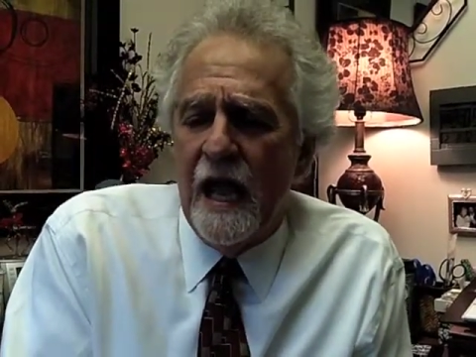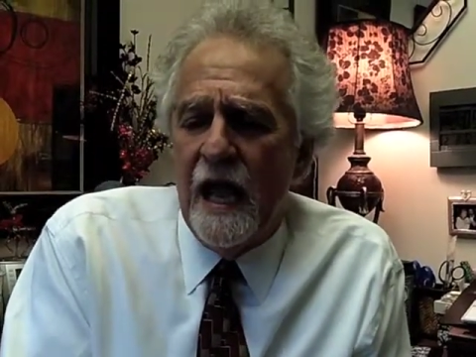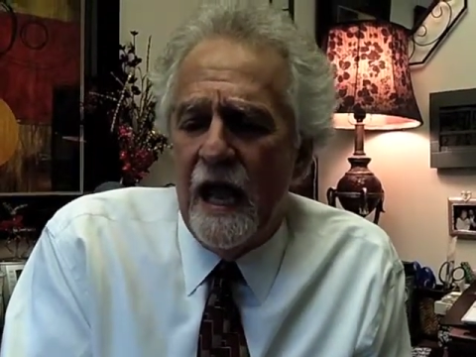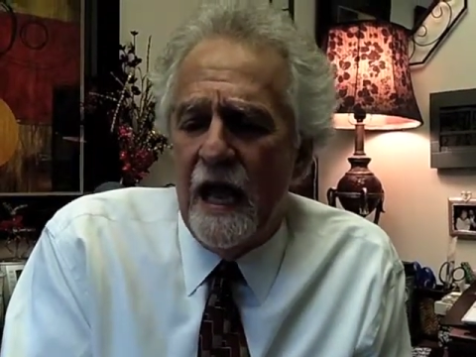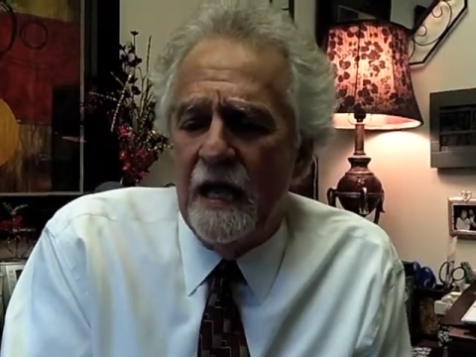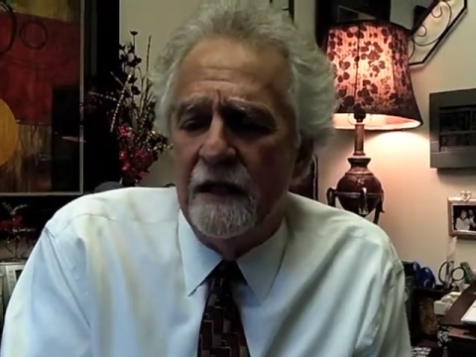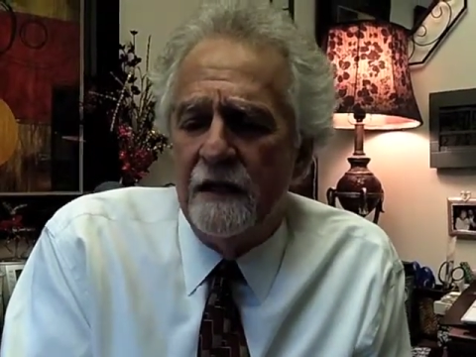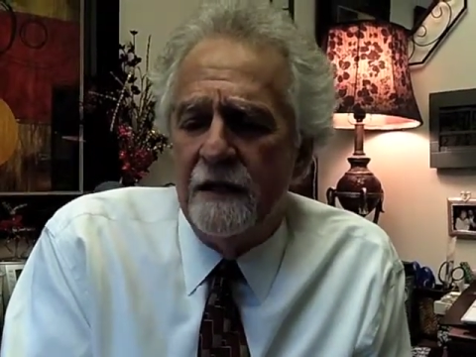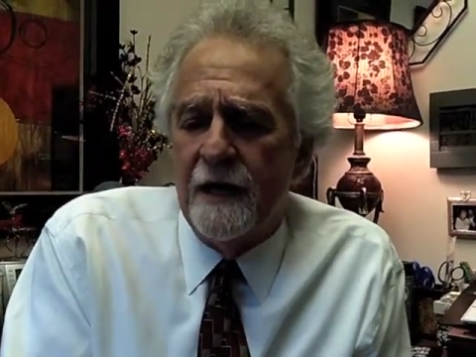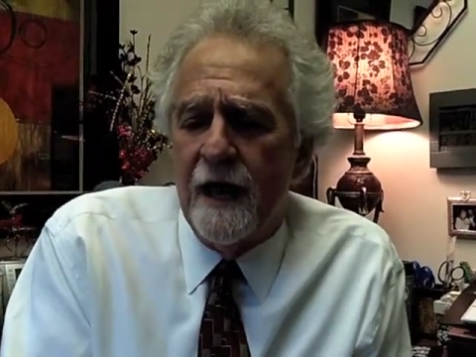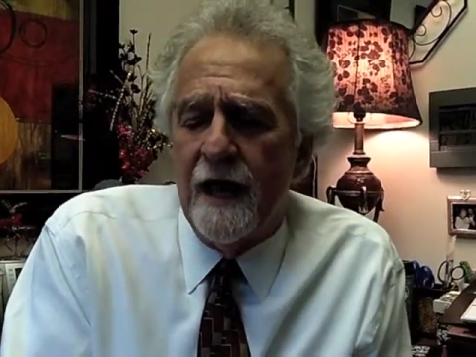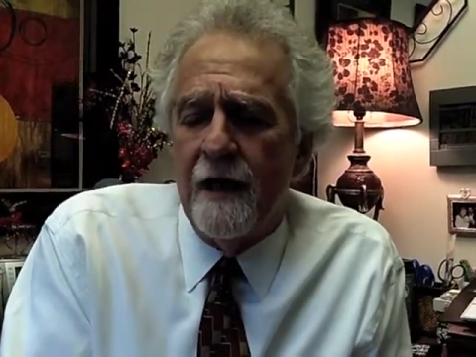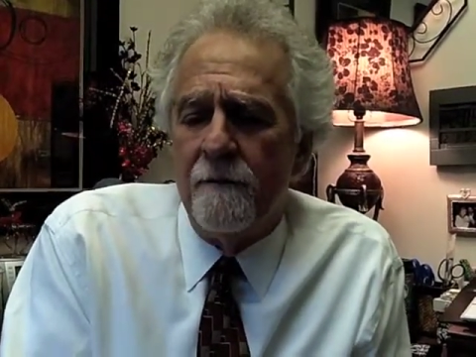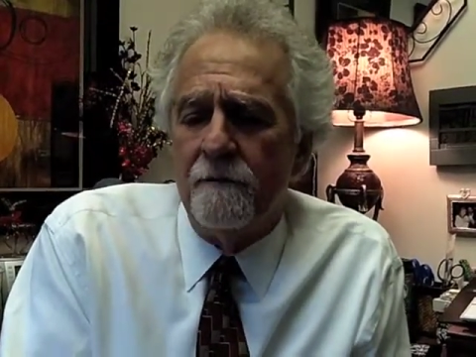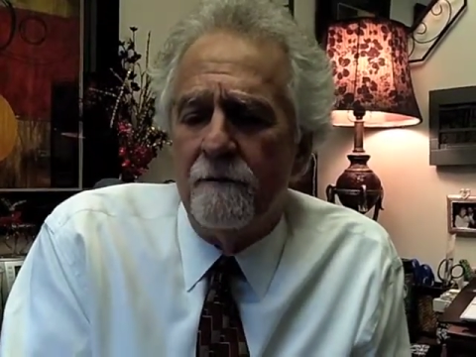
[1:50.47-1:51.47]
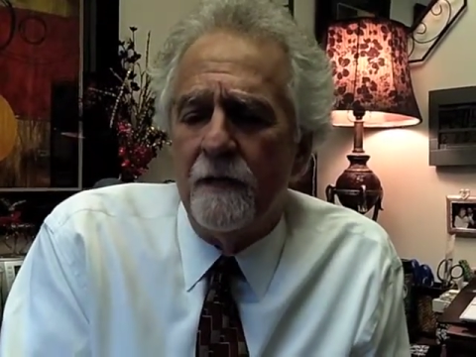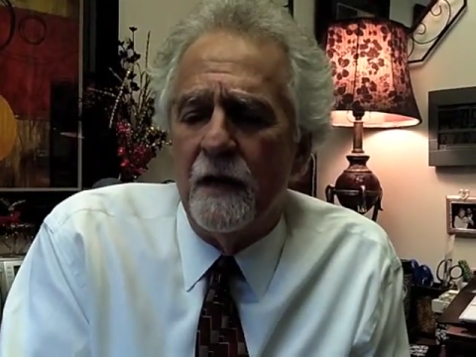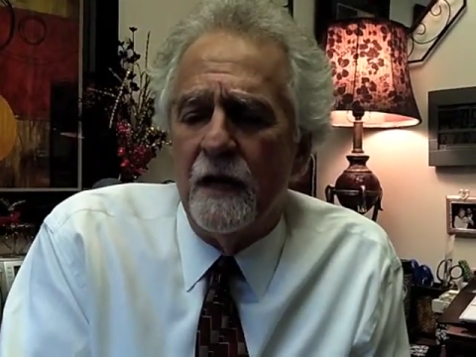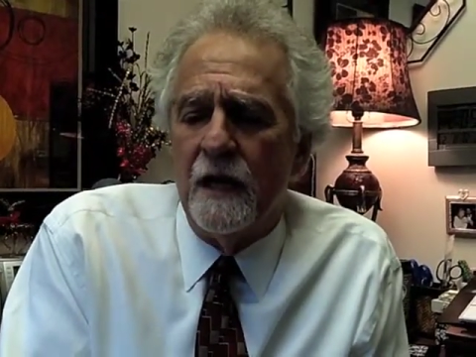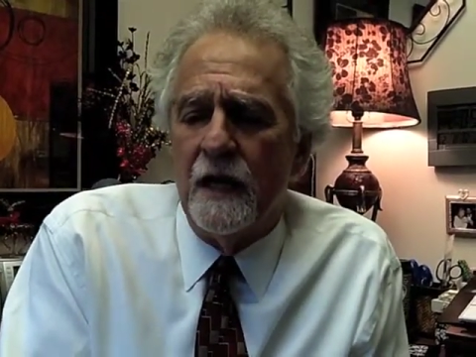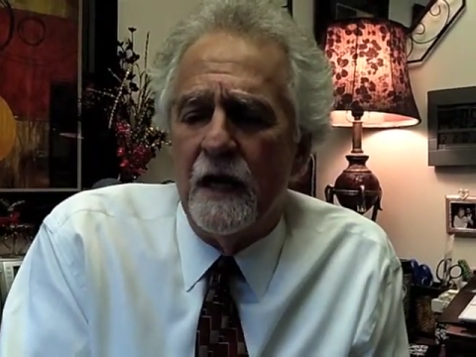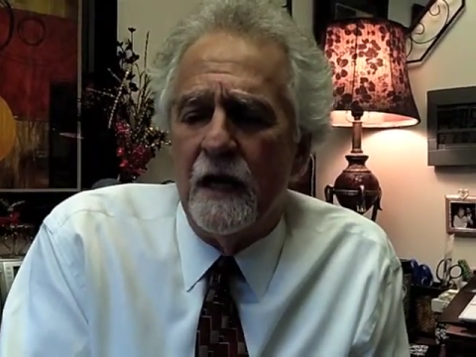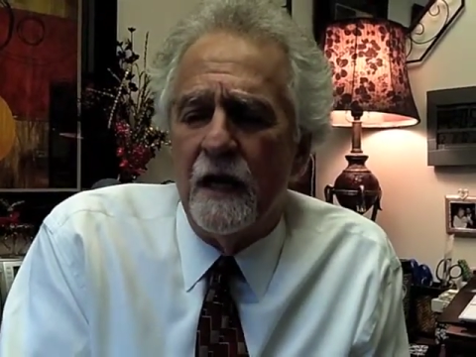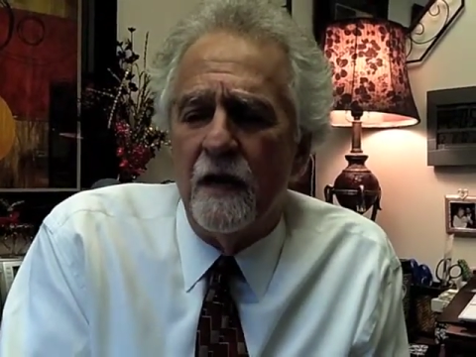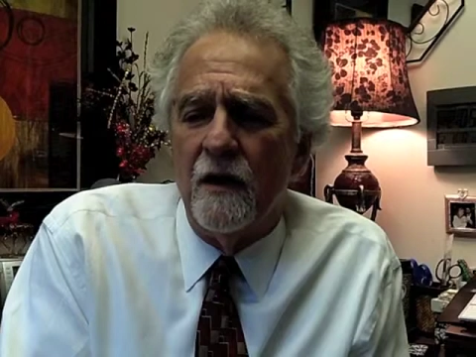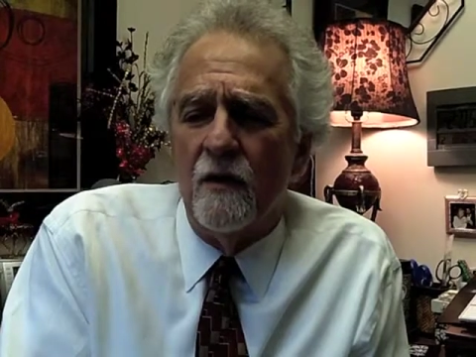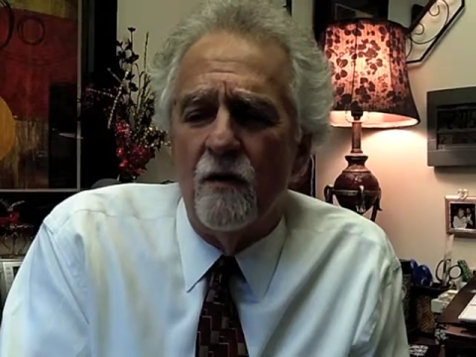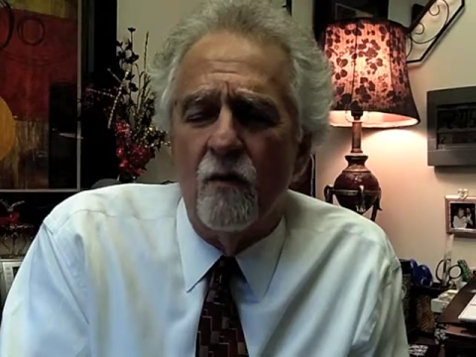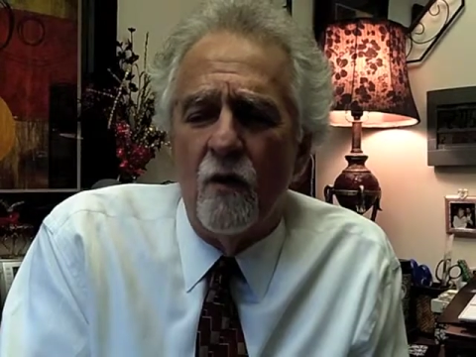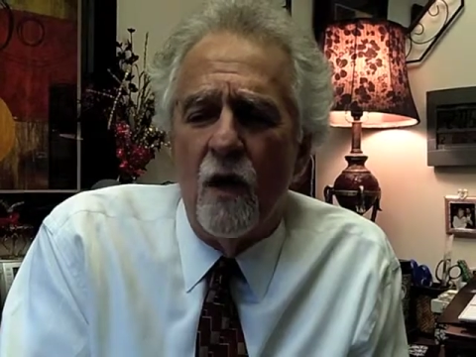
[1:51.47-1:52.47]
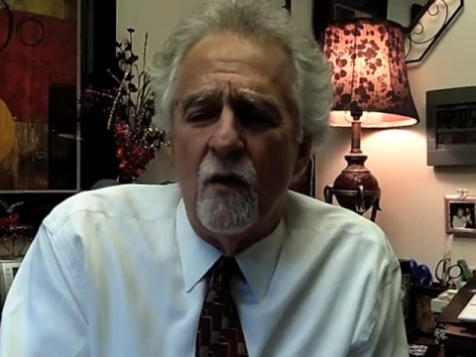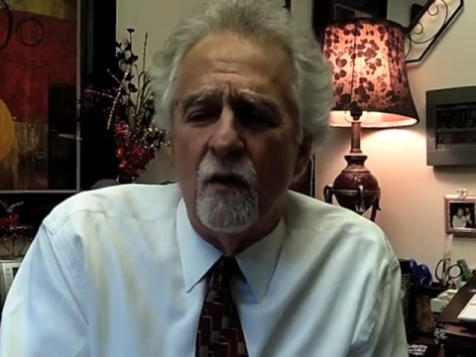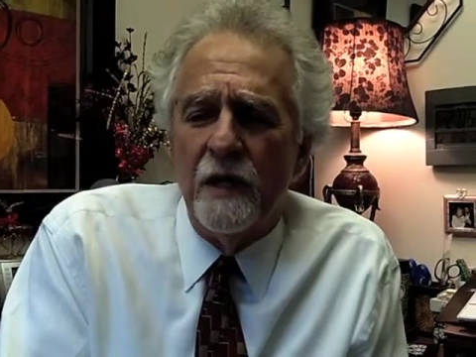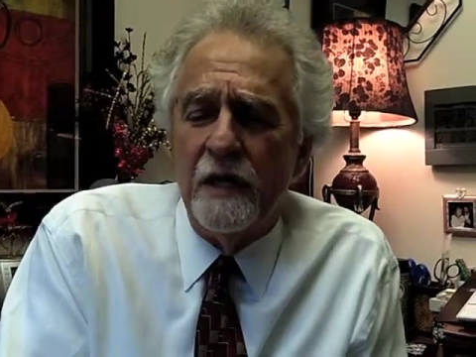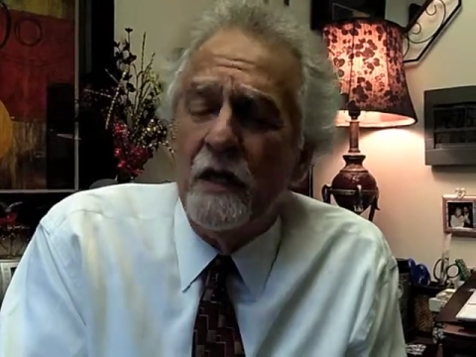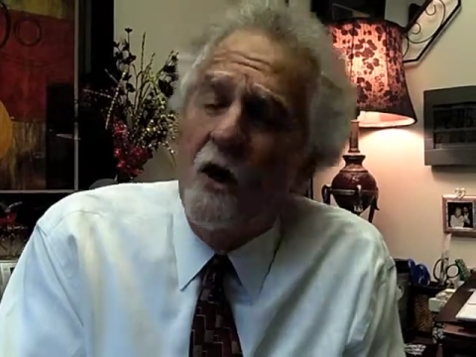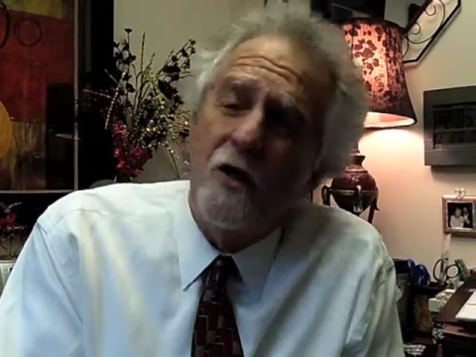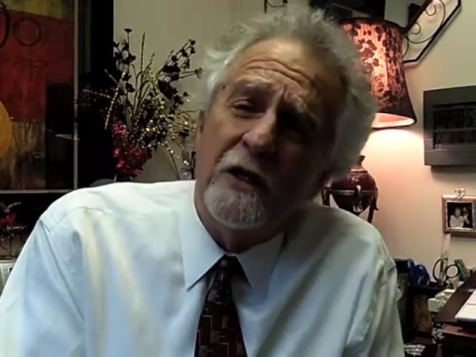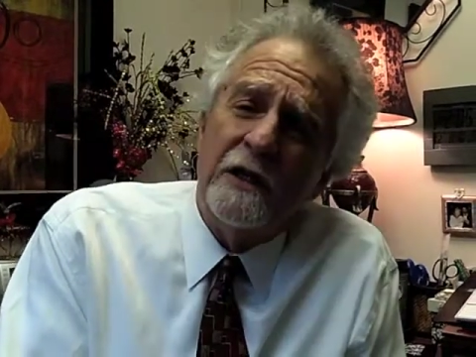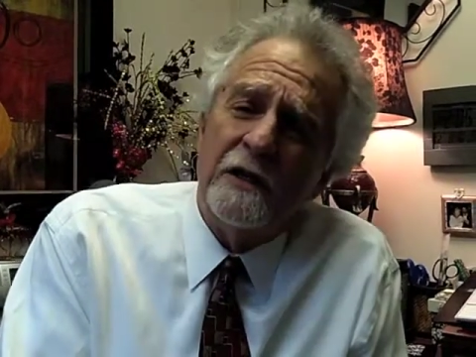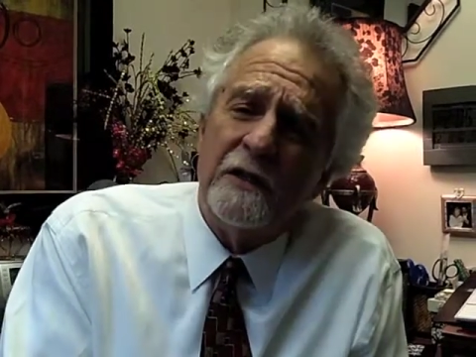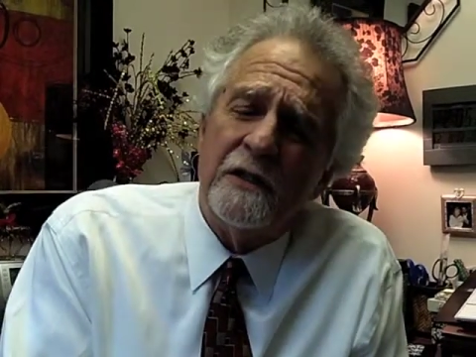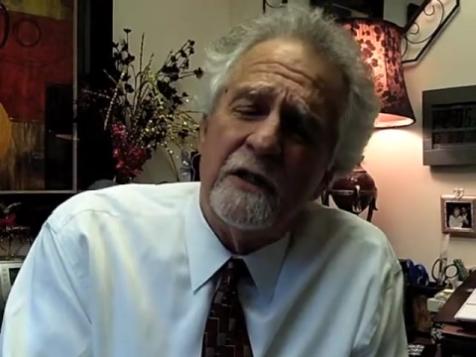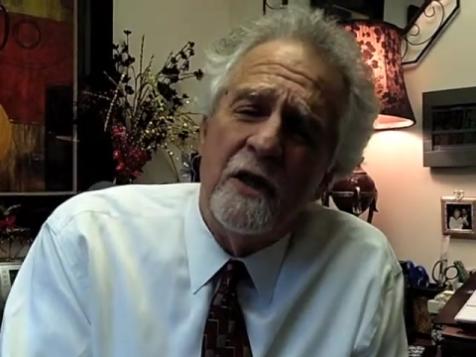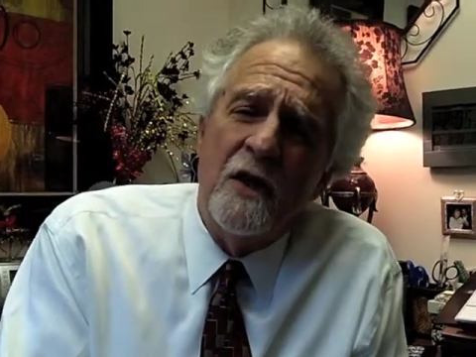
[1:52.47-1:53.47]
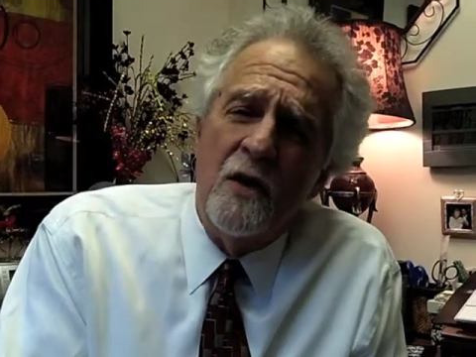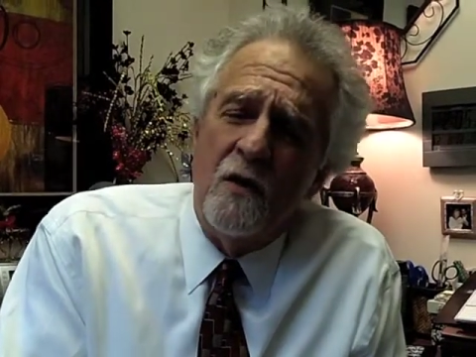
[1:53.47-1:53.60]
And what we noticed